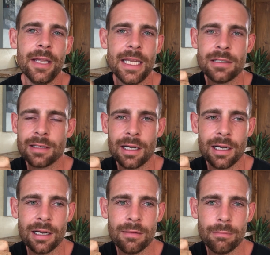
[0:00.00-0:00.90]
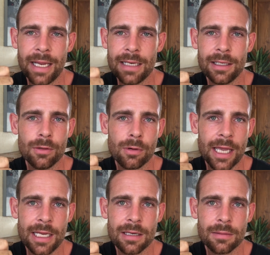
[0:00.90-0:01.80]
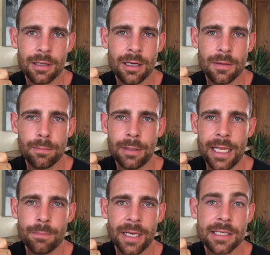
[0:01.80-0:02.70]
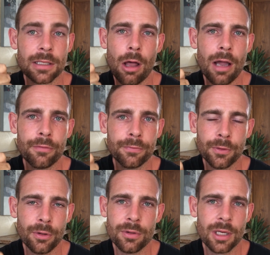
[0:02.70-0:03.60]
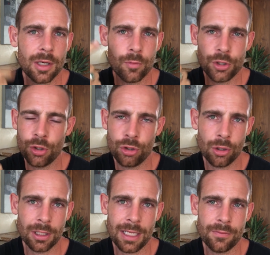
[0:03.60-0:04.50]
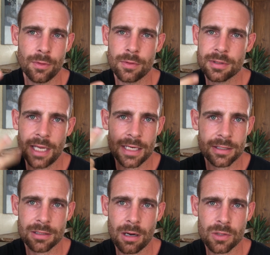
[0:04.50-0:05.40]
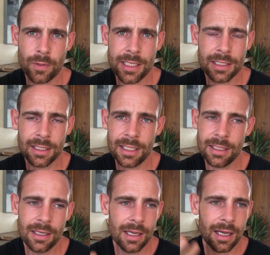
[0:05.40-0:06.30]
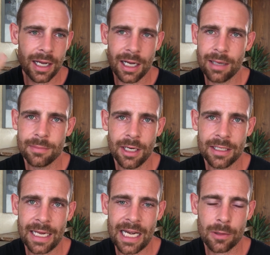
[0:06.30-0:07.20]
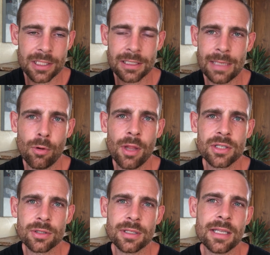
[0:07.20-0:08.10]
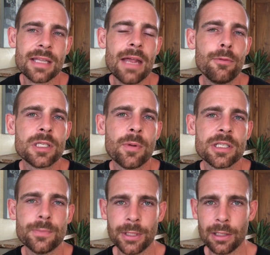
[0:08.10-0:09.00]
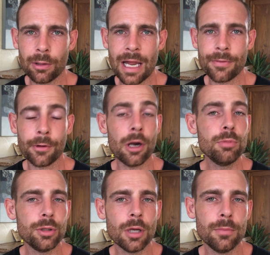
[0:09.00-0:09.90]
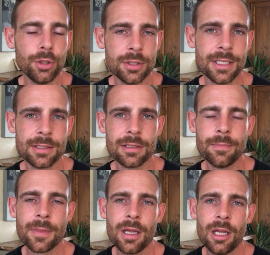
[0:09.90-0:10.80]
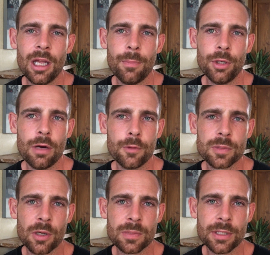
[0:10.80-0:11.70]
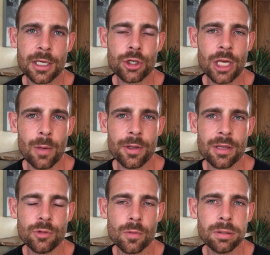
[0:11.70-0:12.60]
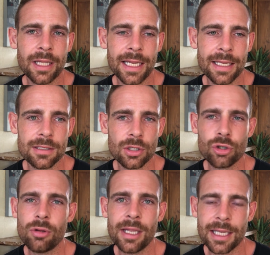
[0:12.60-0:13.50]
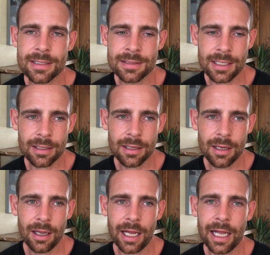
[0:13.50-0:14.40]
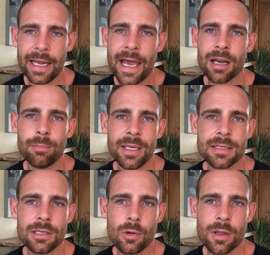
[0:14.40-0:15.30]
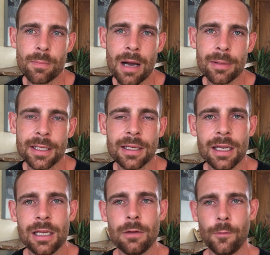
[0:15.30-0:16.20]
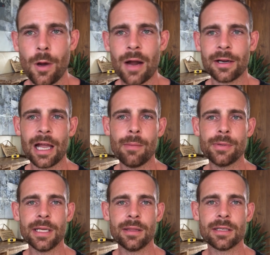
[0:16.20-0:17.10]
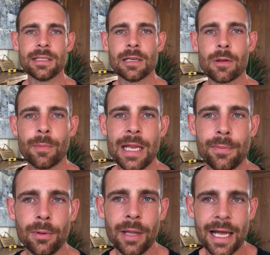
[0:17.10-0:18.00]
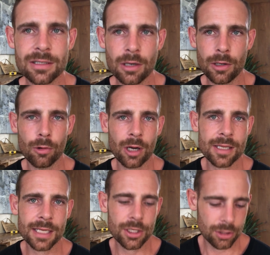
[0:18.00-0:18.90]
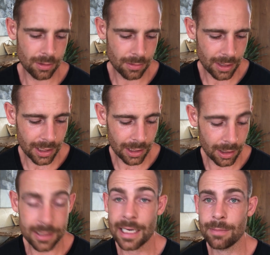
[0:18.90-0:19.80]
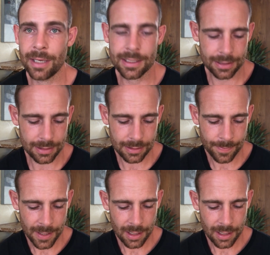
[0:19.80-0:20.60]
eat mainly organic, plant-based live food, reduce sugar levels, exercise regularly, get adequate sleep, all those sorts of things. They have a responsibility to look after their own immune system, but you have a responsibility to share with them your plans should they get sick, and how to best deal with public if you are a company that's dealing with people outside your organization on a daily basis.